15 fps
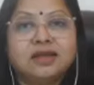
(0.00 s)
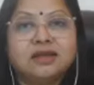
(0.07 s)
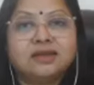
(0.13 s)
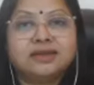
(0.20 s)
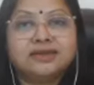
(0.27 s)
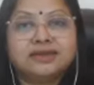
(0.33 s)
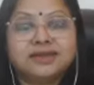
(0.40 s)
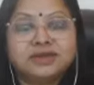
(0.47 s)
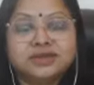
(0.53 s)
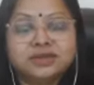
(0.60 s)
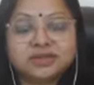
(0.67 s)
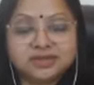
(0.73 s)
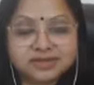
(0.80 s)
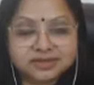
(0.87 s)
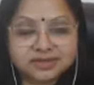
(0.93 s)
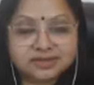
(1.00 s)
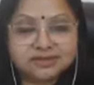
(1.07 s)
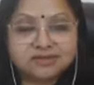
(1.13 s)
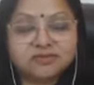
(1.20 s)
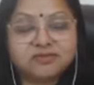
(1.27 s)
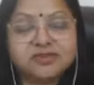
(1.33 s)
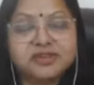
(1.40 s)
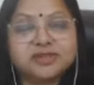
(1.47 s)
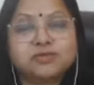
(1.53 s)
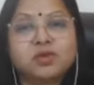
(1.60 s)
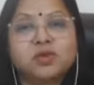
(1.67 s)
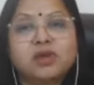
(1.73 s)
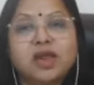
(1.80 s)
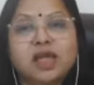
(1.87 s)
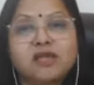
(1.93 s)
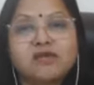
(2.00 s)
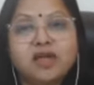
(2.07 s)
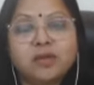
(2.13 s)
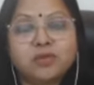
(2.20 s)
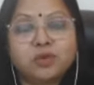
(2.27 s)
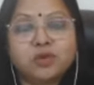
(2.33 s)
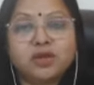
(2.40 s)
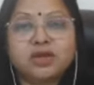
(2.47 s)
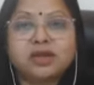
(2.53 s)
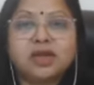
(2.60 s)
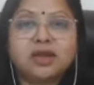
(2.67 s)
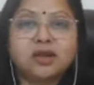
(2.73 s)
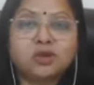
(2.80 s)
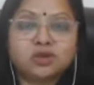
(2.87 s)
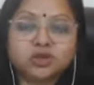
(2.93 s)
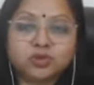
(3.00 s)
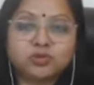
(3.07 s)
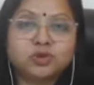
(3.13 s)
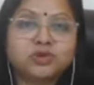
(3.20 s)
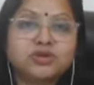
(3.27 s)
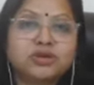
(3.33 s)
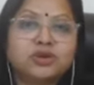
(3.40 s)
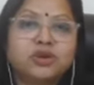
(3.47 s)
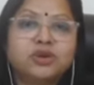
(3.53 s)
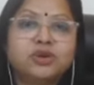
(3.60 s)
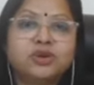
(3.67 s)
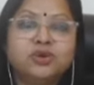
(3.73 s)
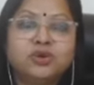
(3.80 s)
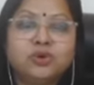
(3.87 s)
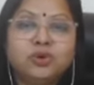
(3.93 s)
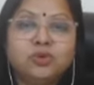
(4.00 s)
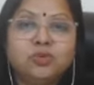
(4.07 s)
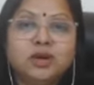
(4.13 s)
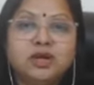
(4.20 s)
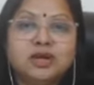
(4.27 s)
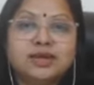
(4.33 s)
session, this Facebook live I'm doing, I'll also post it on YouTube.